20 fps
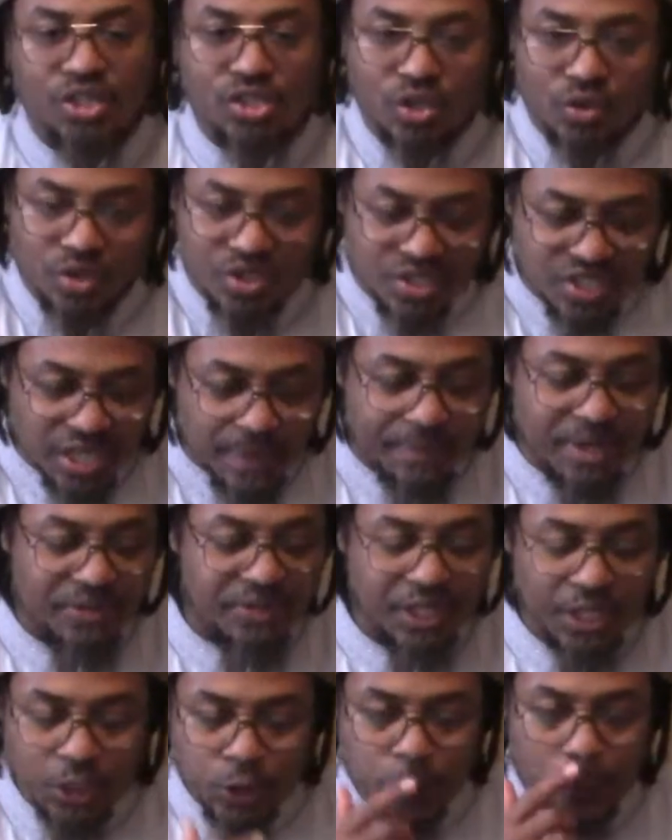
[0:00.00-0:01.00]
So that some of
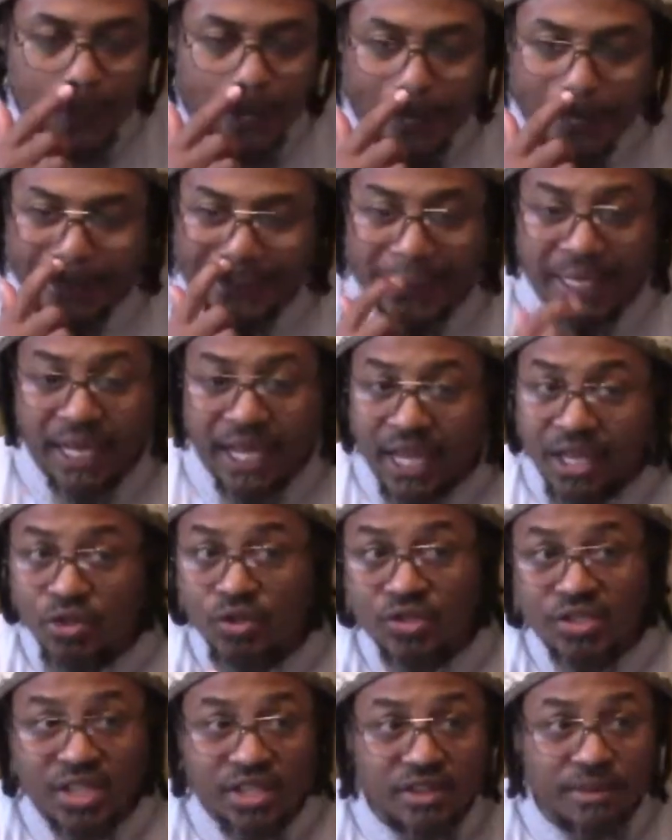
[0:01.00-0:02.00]
the things you notice and
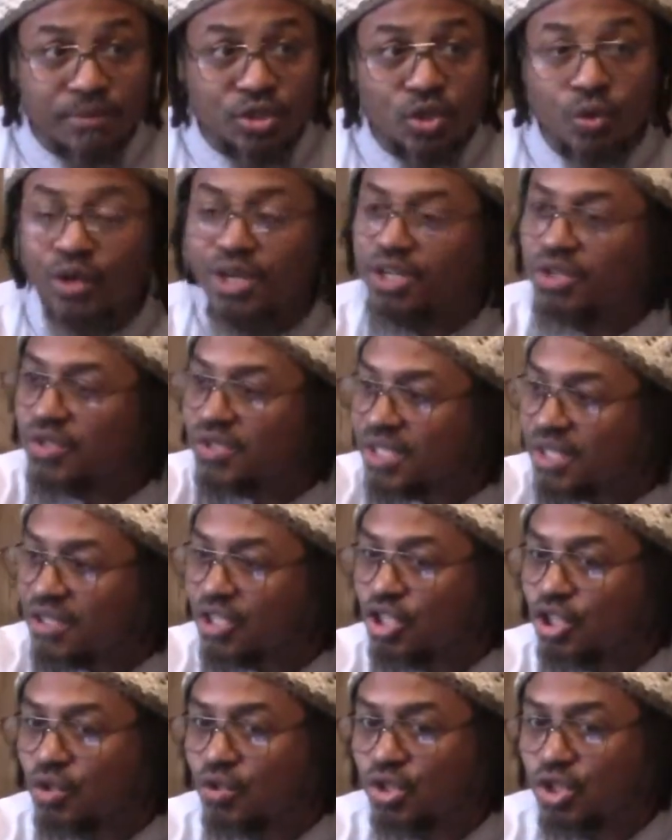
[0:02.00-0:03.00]
you see them doing and you see
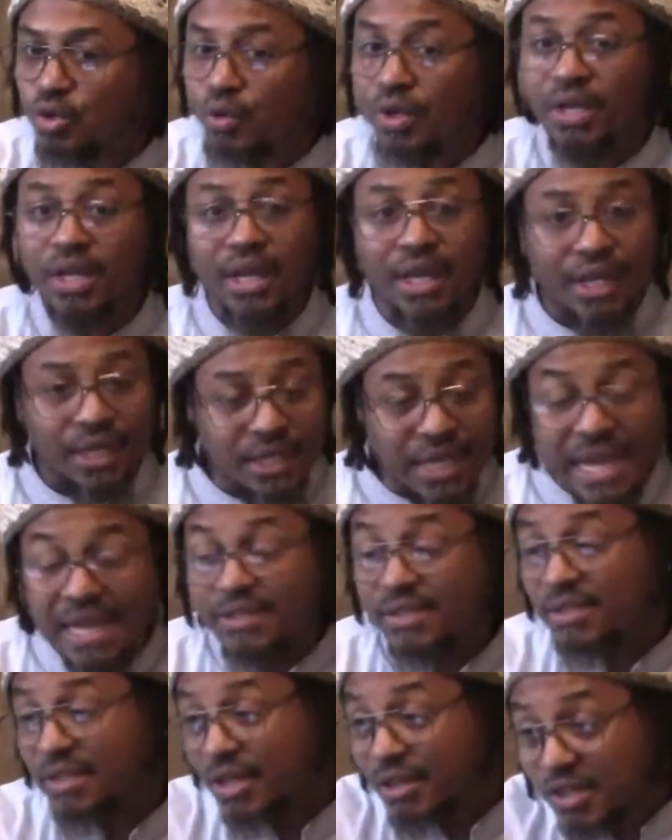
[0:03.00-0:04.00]
the Jews doing,
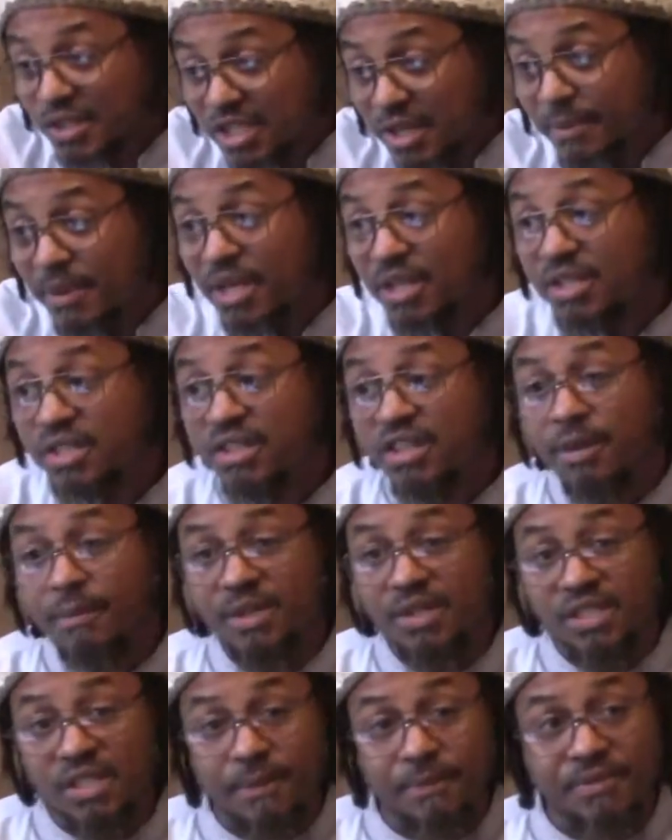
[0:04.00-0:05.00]
yes, they're similar to them
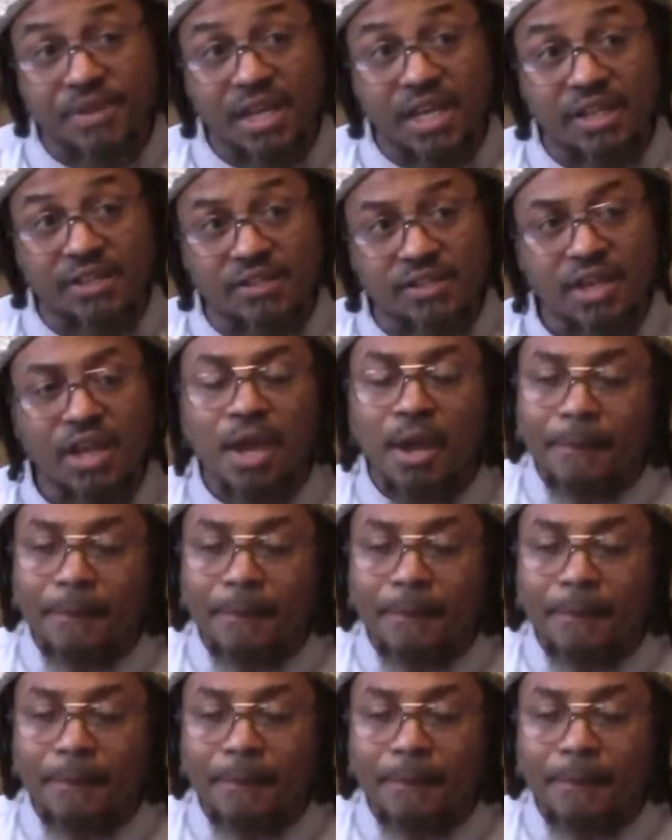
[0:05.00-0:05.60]
in some things.